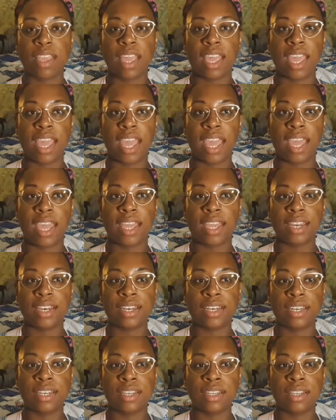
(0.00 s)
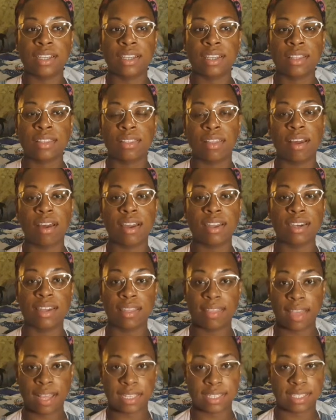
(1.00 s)
and the Honda
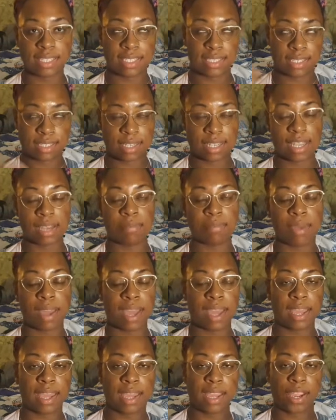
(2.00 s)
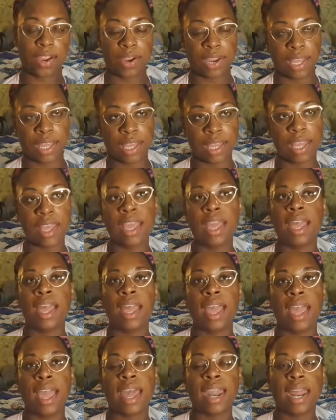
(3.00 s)
that's in my area,
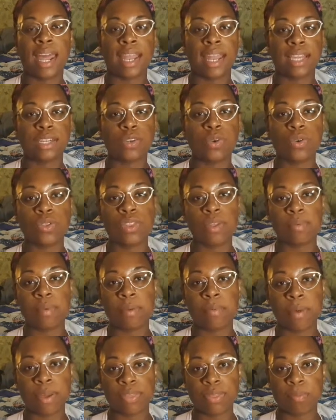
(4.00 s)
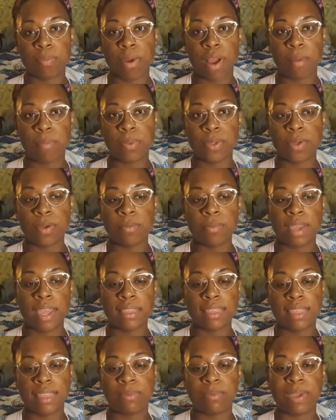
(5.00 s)
and I like told them about the problem,
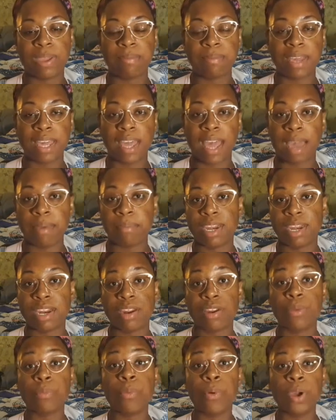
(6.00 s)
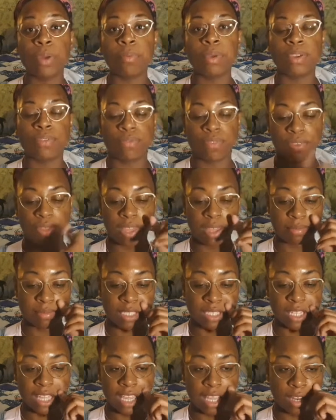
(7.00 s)
and I an appointment for them
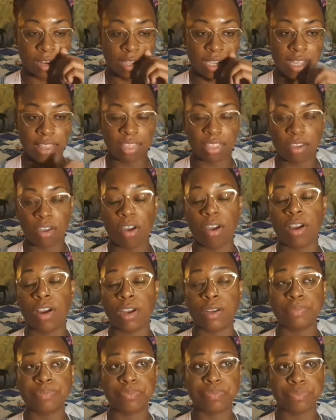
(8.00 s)
to like look at the car